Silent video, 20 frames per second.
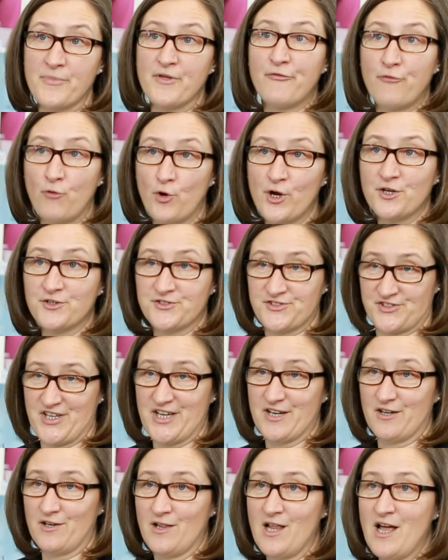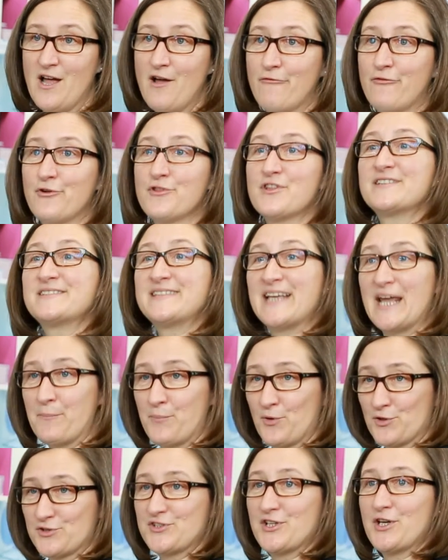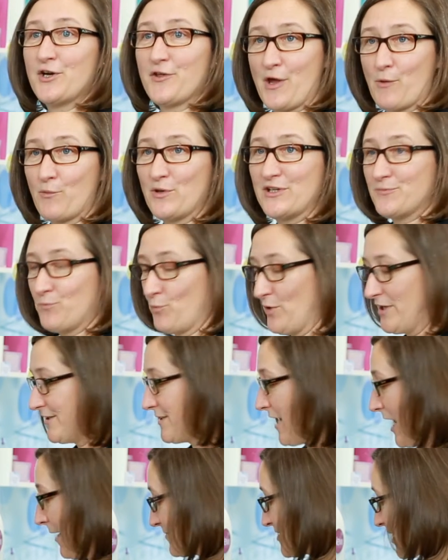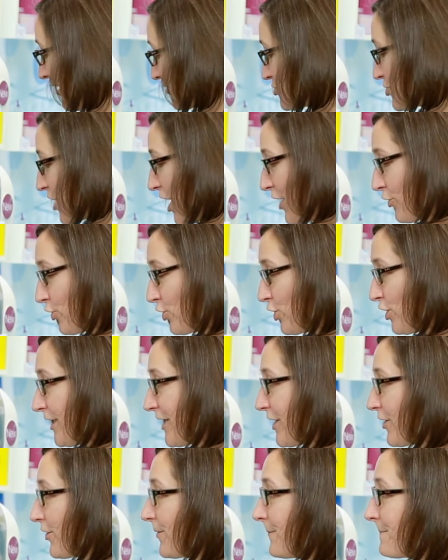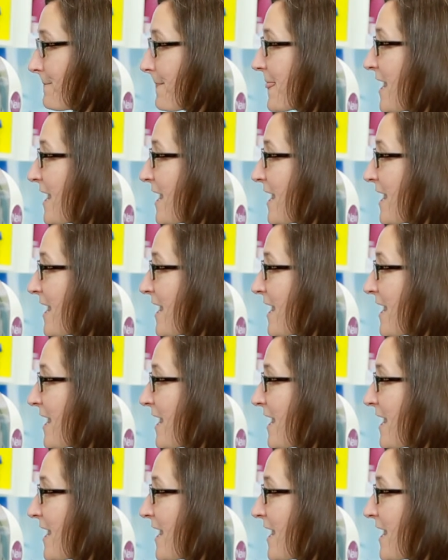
the foil seal for the sample seal that we, we um, touched on earlier.